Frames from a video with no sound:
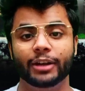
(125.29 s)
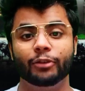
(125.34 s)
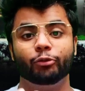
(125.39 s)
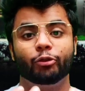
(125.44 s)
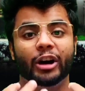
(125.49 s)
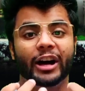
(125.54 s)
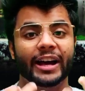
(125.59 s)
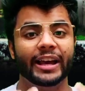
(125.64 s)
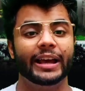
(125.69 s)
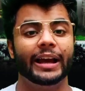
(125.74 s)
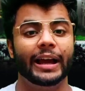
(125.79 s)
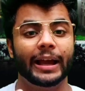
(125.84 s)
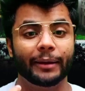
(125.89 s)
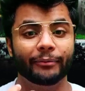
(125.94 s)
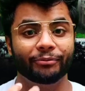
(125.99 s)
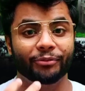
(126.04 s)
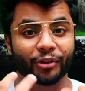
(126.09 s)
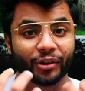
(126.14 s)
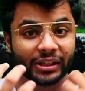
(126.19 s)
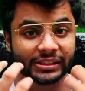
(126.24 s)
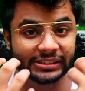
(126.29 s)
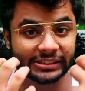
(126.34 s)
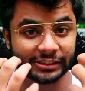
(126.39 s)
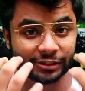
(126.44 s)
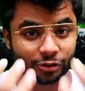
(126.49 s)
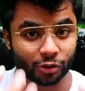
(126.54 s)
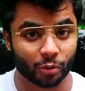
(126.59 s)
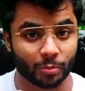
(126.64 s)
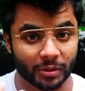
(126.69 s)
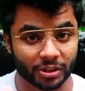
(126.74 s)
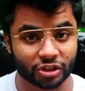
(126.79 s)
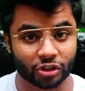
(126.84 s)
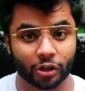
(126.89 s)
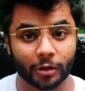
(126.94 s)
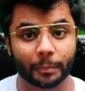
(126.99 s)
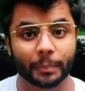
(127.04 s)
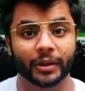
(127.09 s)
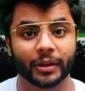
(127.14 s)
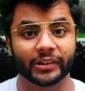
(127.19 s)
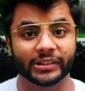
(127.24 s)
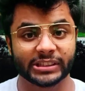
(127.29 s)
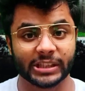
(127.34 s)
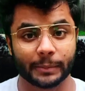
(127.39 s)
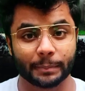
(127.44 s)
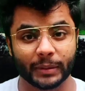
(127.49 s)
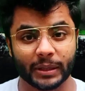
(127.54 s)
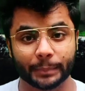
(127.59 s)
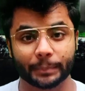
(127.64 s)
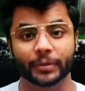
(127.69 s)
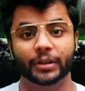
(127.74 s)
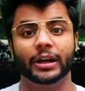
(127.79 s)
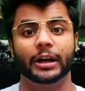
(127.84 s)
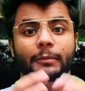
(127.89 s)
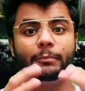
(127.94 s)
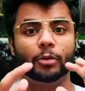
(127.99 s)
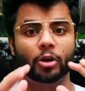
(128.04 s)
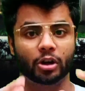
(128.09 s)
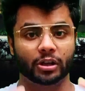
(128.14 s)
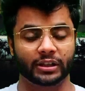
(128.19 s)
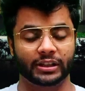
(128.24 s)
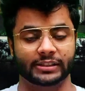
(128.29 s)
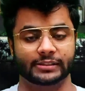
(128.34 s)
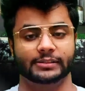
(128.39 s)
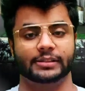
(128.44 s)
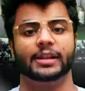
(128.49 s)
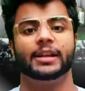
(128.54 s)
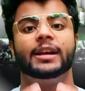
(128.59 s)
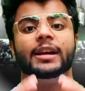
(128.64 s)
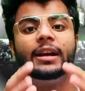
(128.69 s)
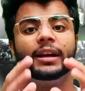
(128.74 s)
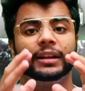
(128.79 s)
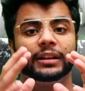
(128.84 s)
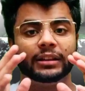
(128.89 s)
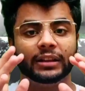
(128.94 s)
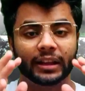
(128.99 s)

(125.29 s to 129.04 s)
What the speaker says: side why I am focusing so much on previous year paper and mock test.